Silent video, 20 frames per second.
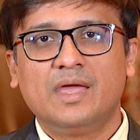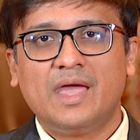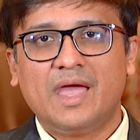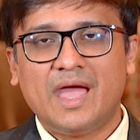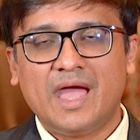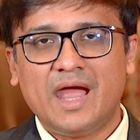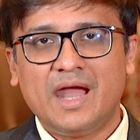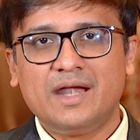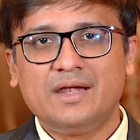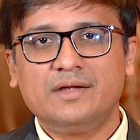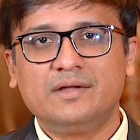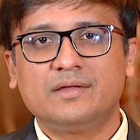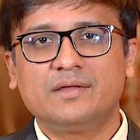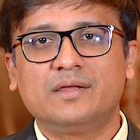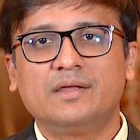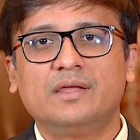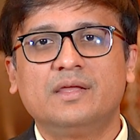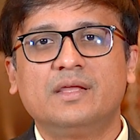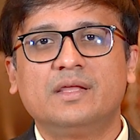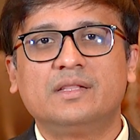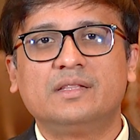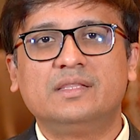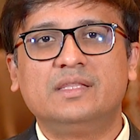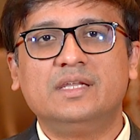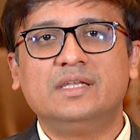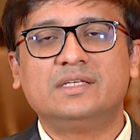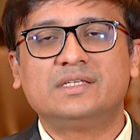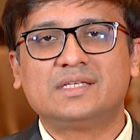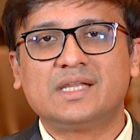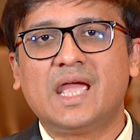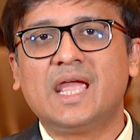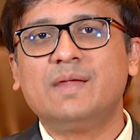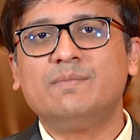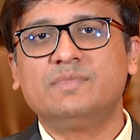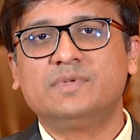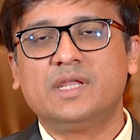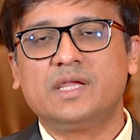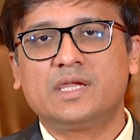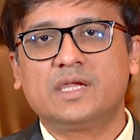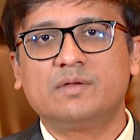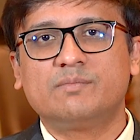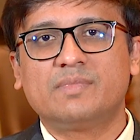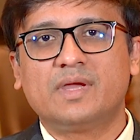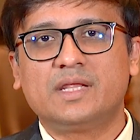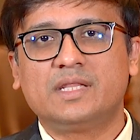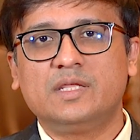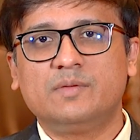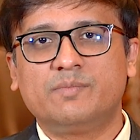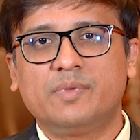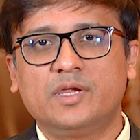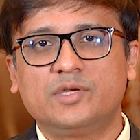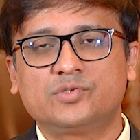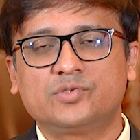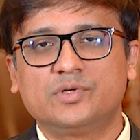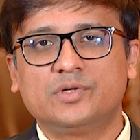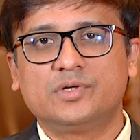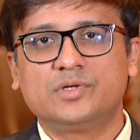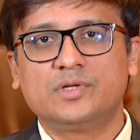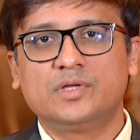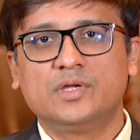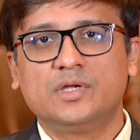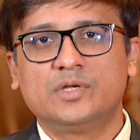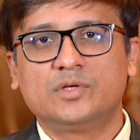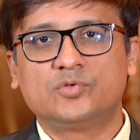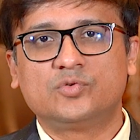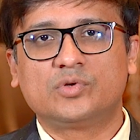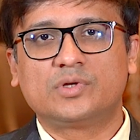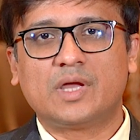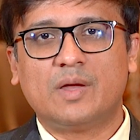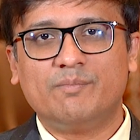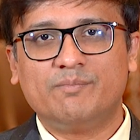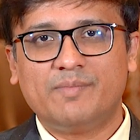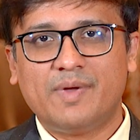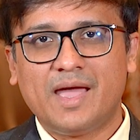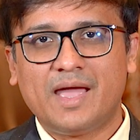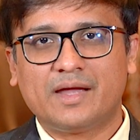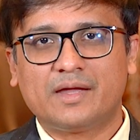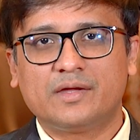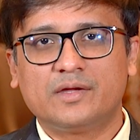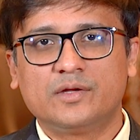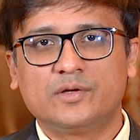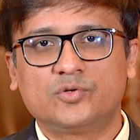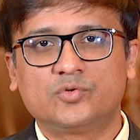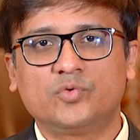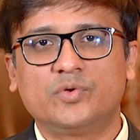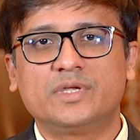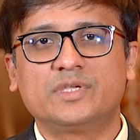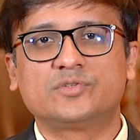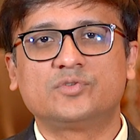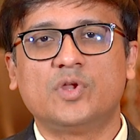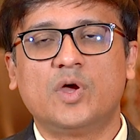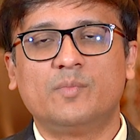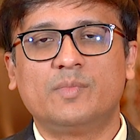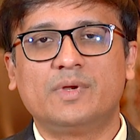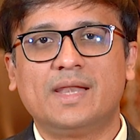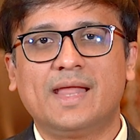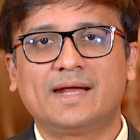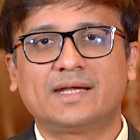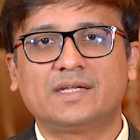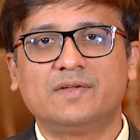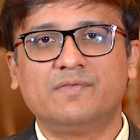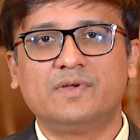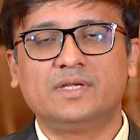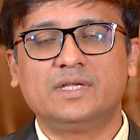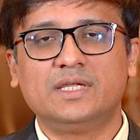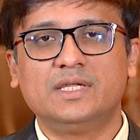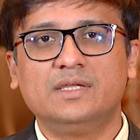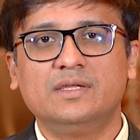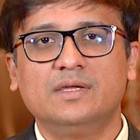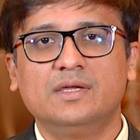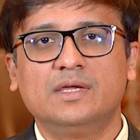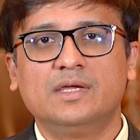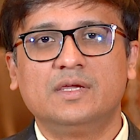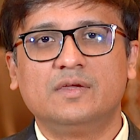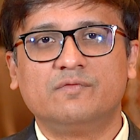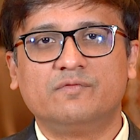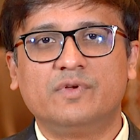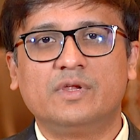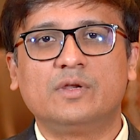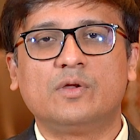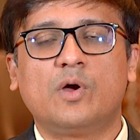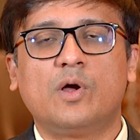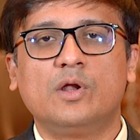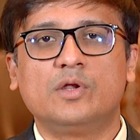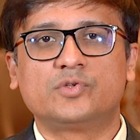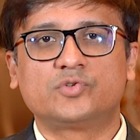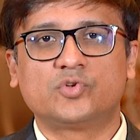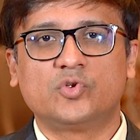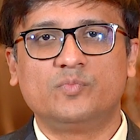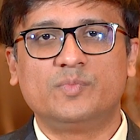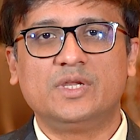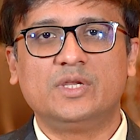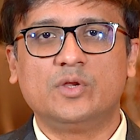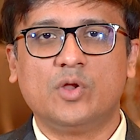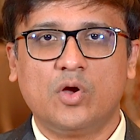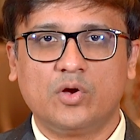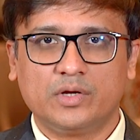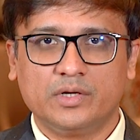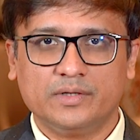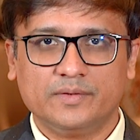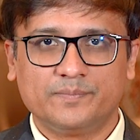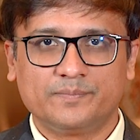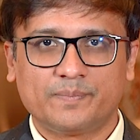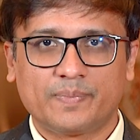and the time taken by the patient to come back to his normal activity will also be longer.